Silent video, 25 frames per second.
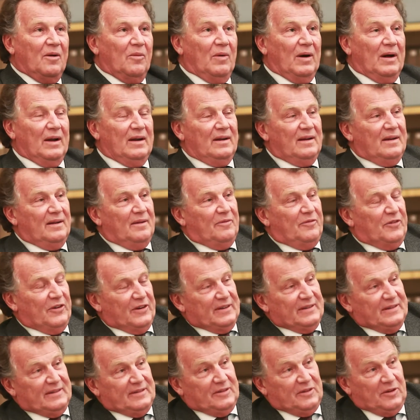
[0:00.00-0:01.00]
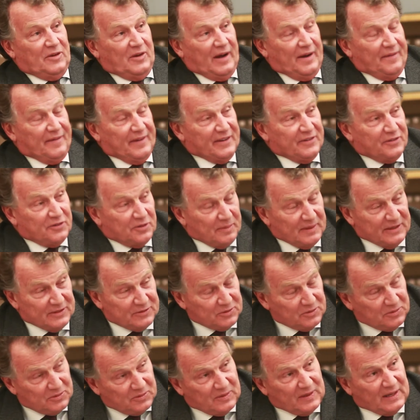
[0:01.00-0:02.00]
Well, for instance, you have instruments
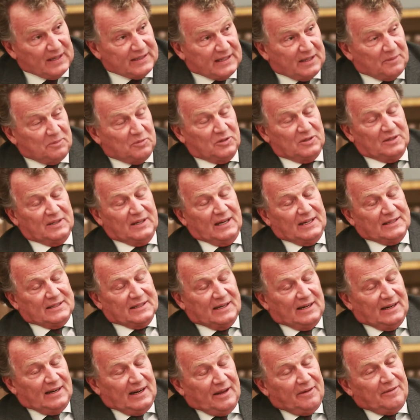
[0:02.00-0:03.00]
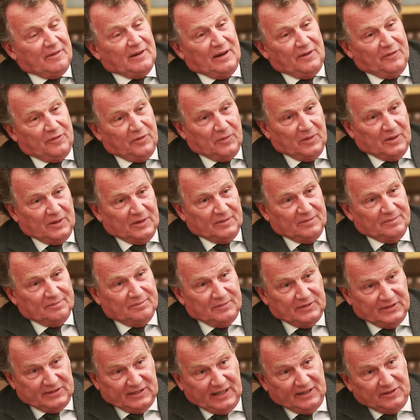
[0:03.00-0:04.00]
to do that at multilateral level if you want.
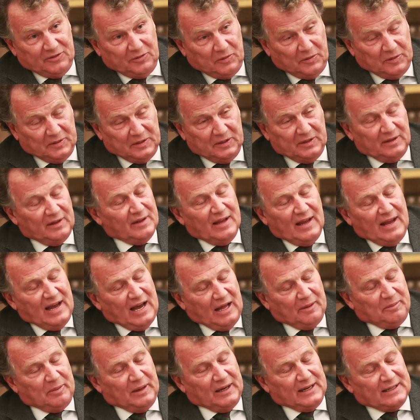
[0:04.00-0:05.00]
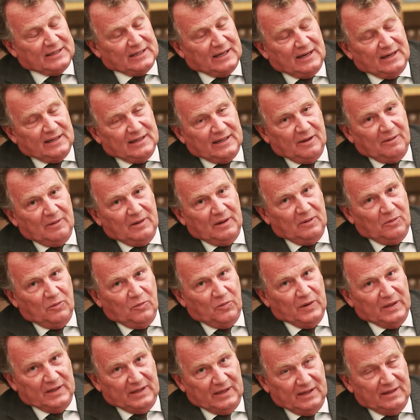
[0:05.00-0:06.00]
Besides what we did. At bilateral level,
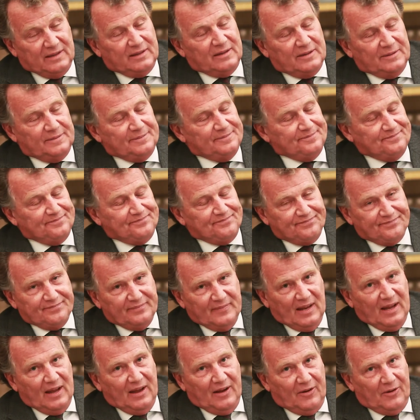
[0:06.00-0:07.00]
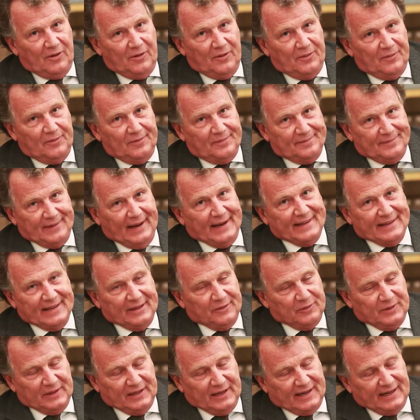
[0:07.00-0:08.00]
we did I
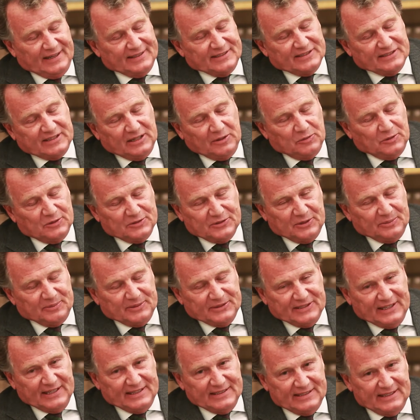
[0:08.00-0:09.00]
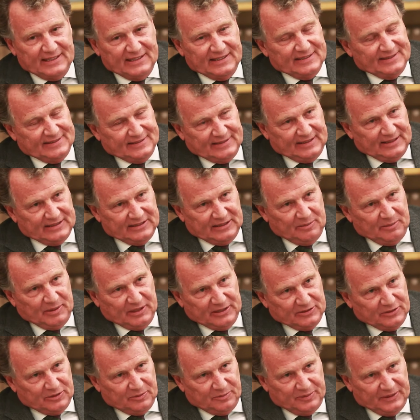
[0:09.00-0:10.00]
did with the countries that I was representing as
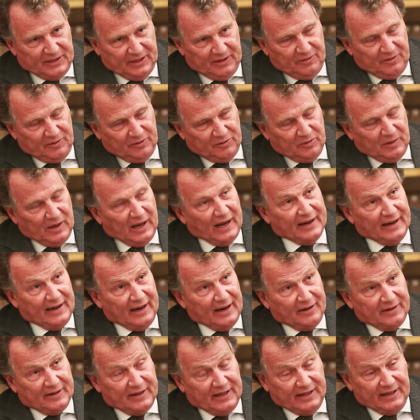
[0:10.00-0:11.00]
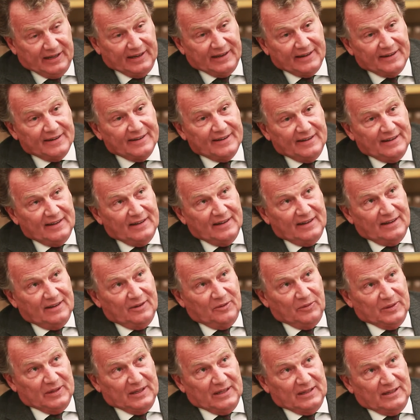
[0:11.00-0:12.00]
ambassador previous, and now here
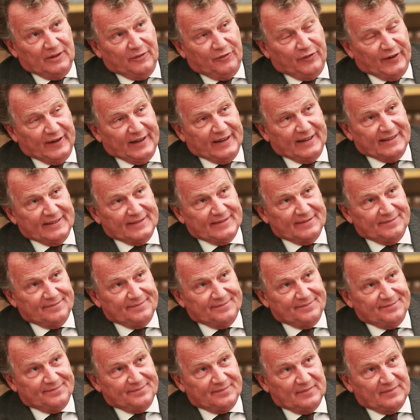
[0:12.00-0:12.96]
with different